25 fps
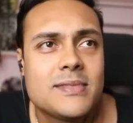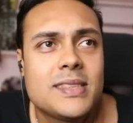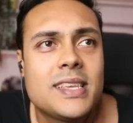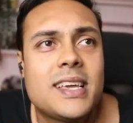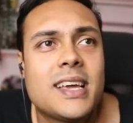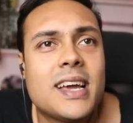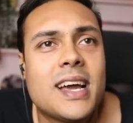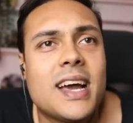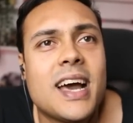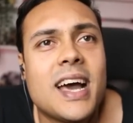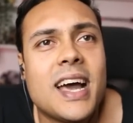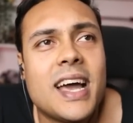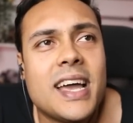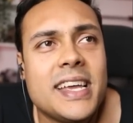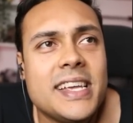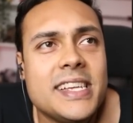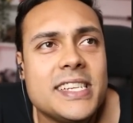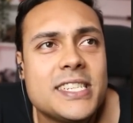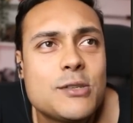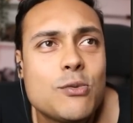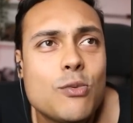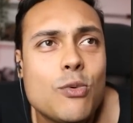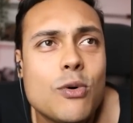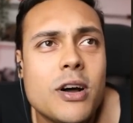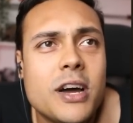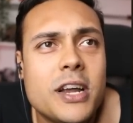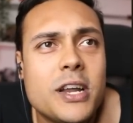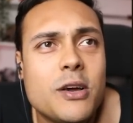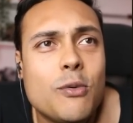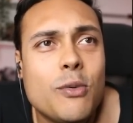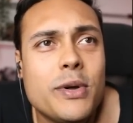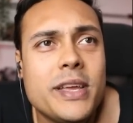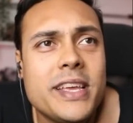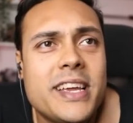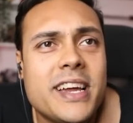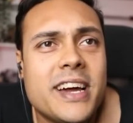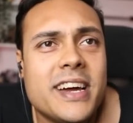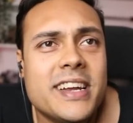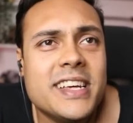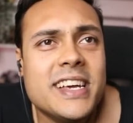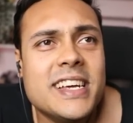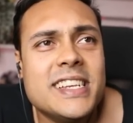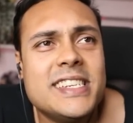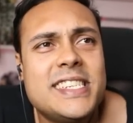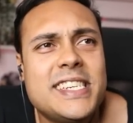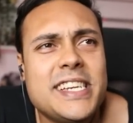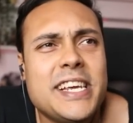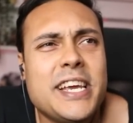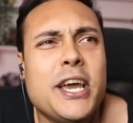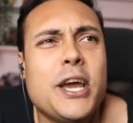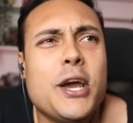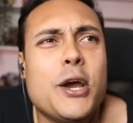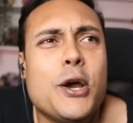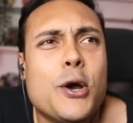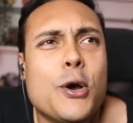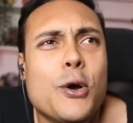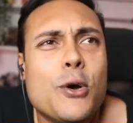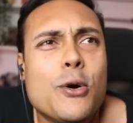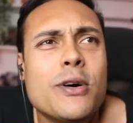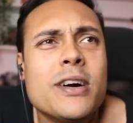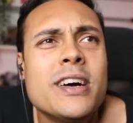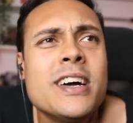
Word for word: Guys, what are we gonna do?